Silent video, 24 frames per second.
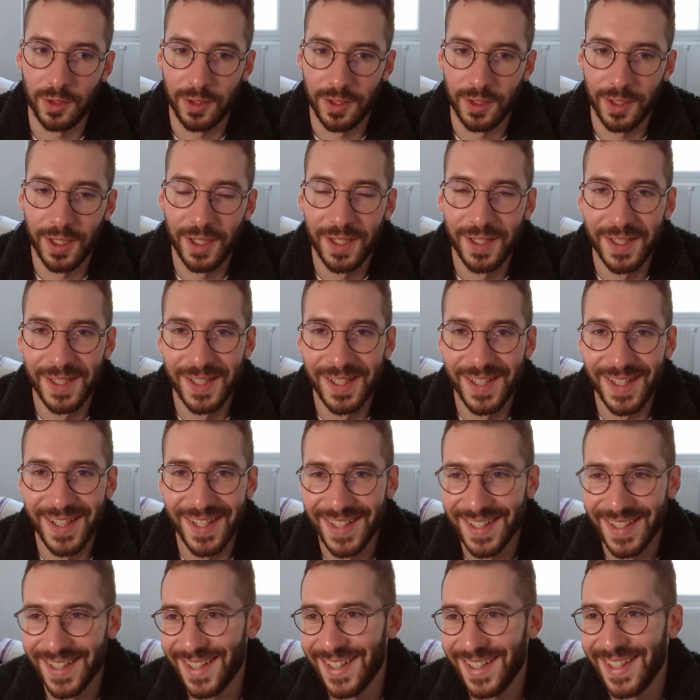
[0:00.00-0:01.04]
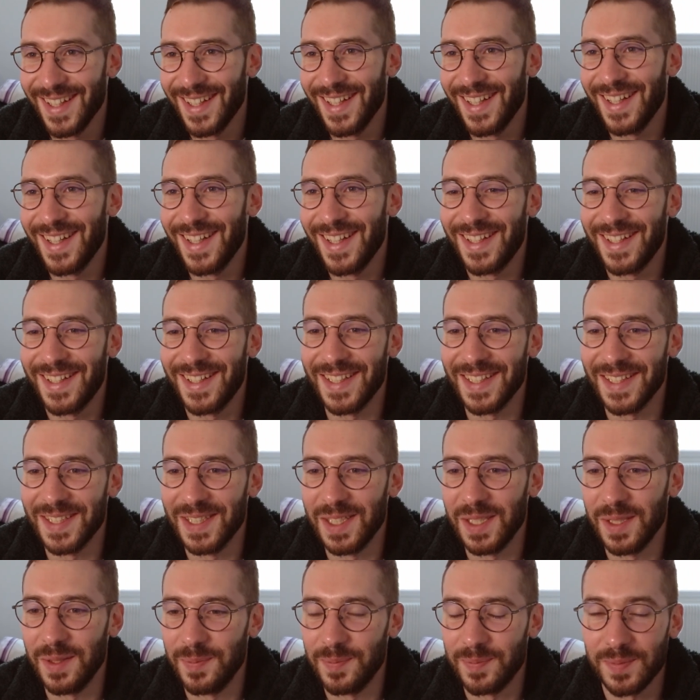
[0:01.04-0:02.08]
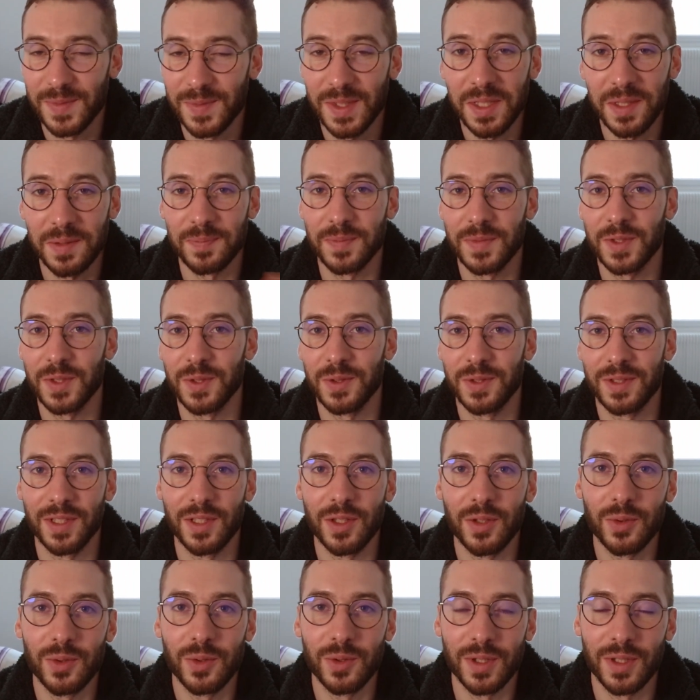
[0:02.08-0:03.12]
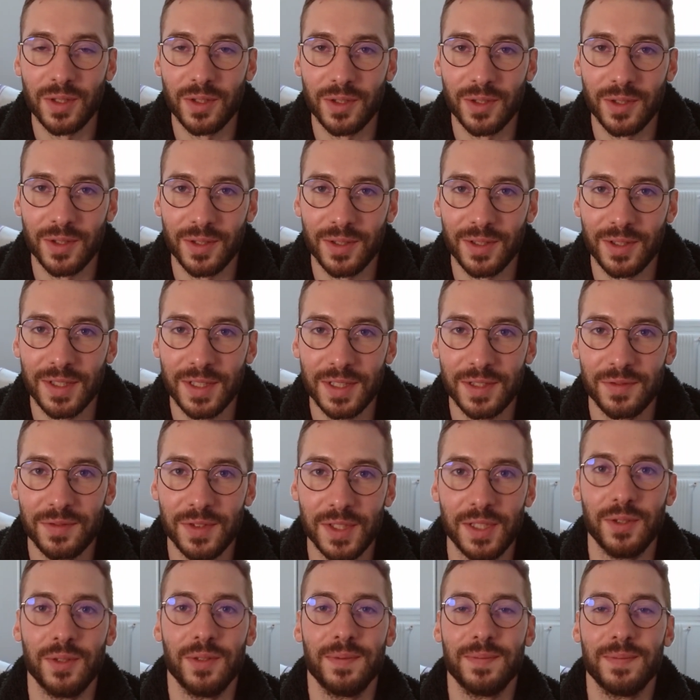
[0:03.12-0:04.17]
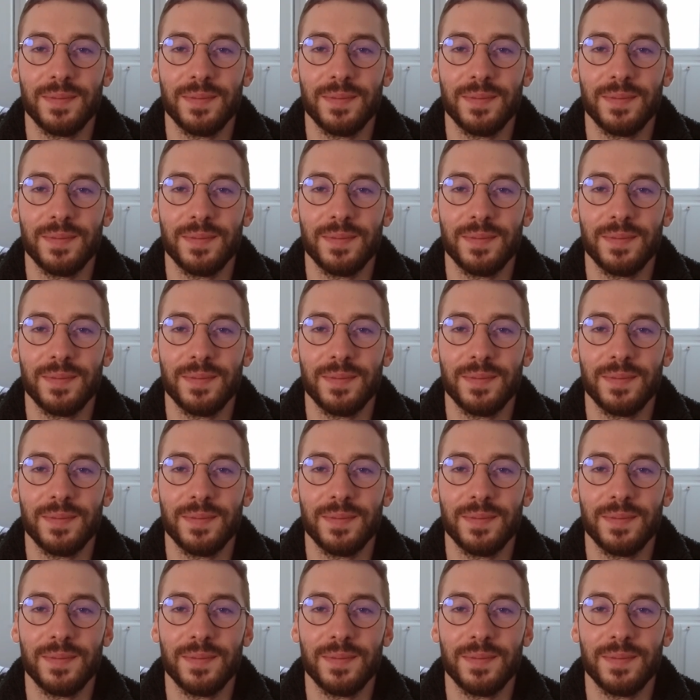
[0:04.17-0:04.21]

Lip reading: guy. Yeah, so see you in the next video.